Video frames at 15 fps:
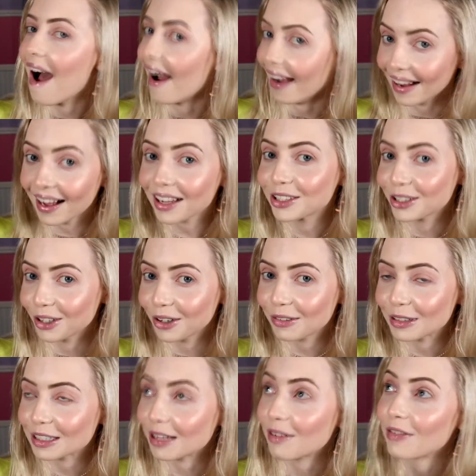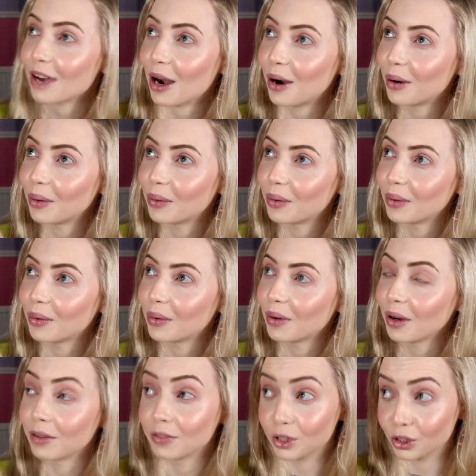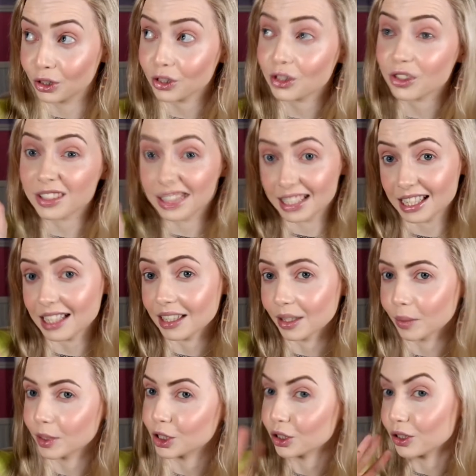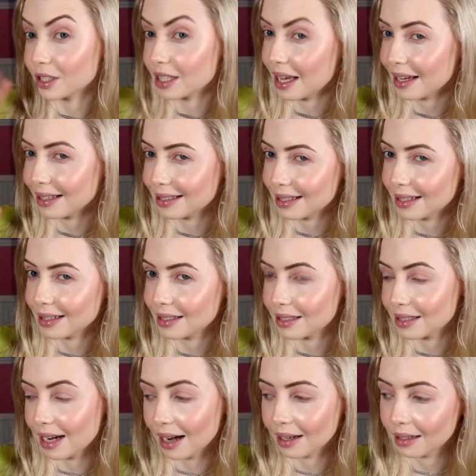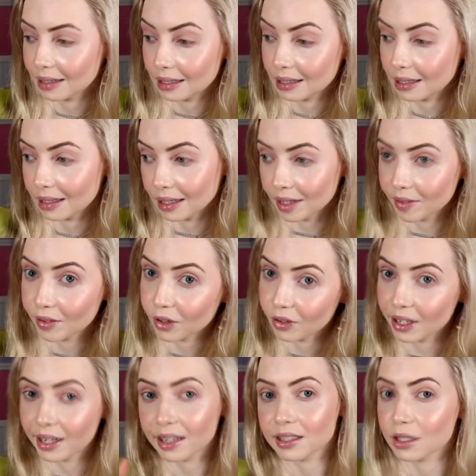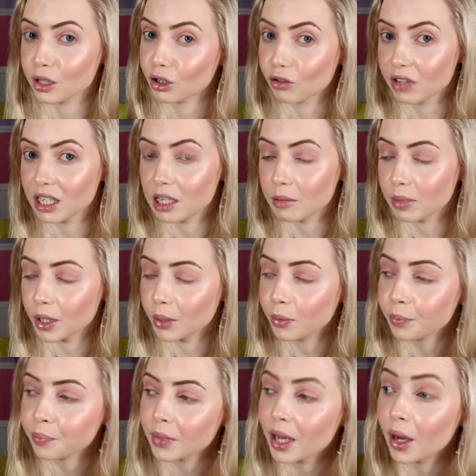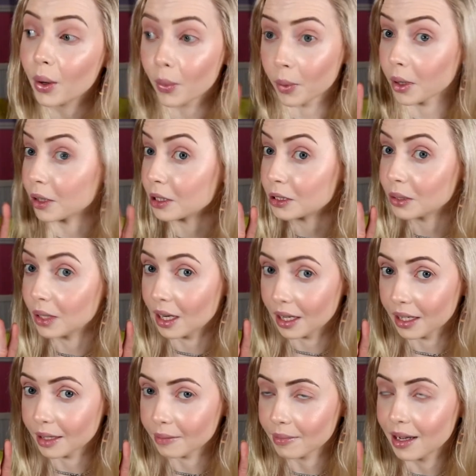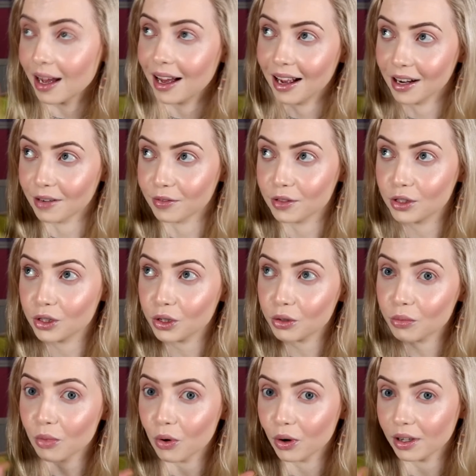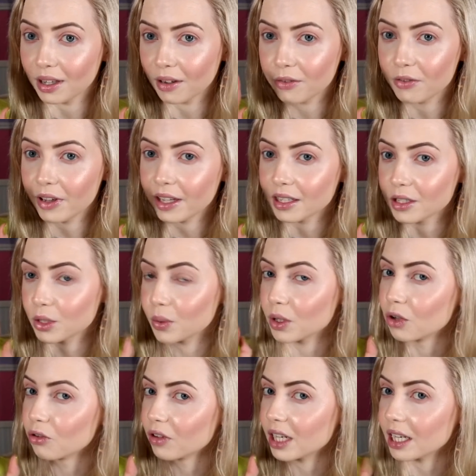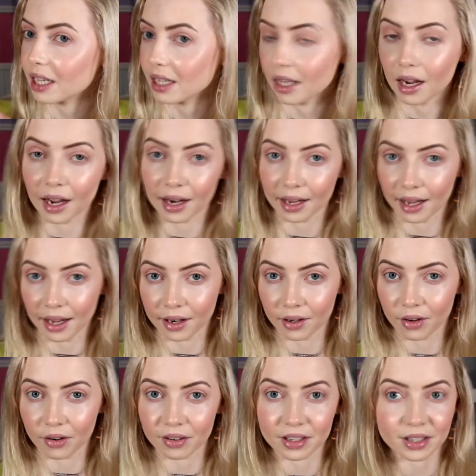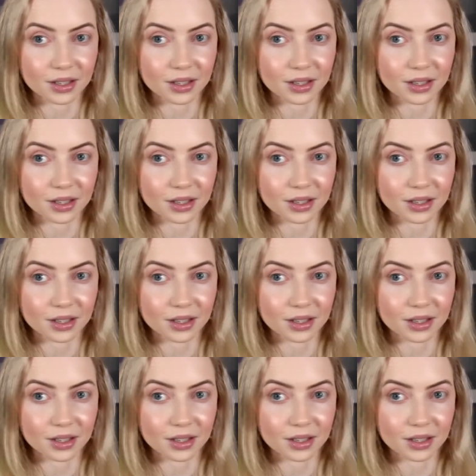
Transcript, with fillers: I got you covered. I've got I've just done teal, which you could say teal is technically kind of a green because it's a greeny blue. We're going to do lime and I have two more that fit into a greeny kind of category.